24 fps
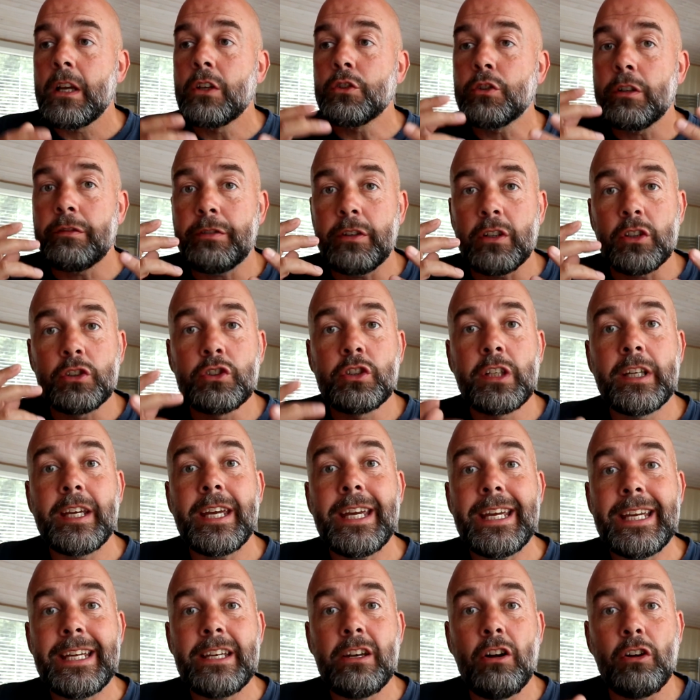So if you're
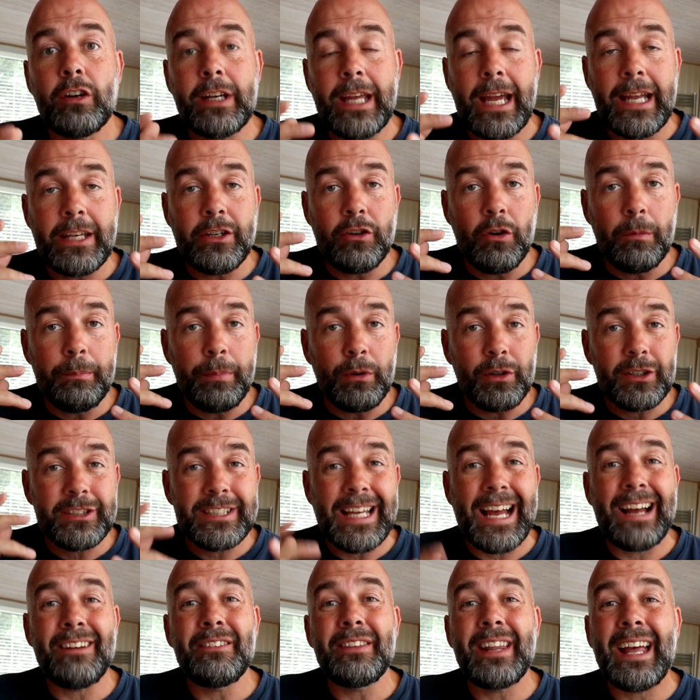keen on getting your
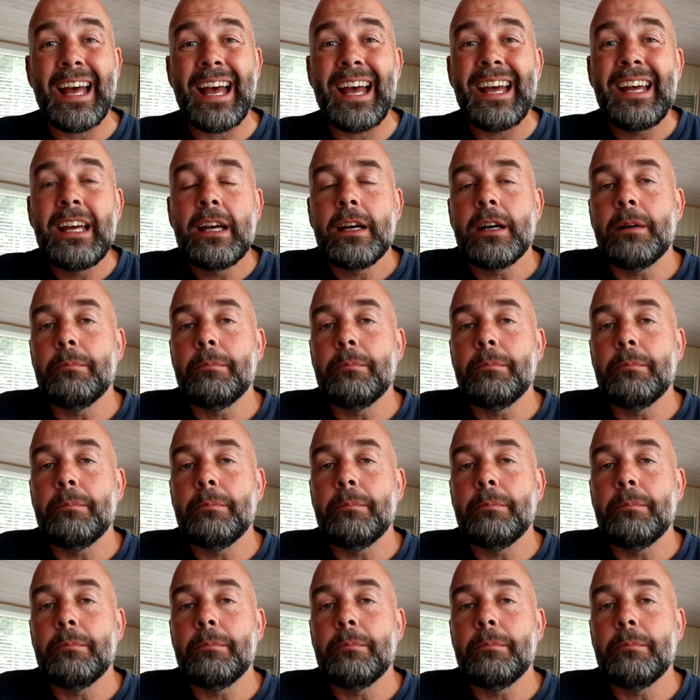books out there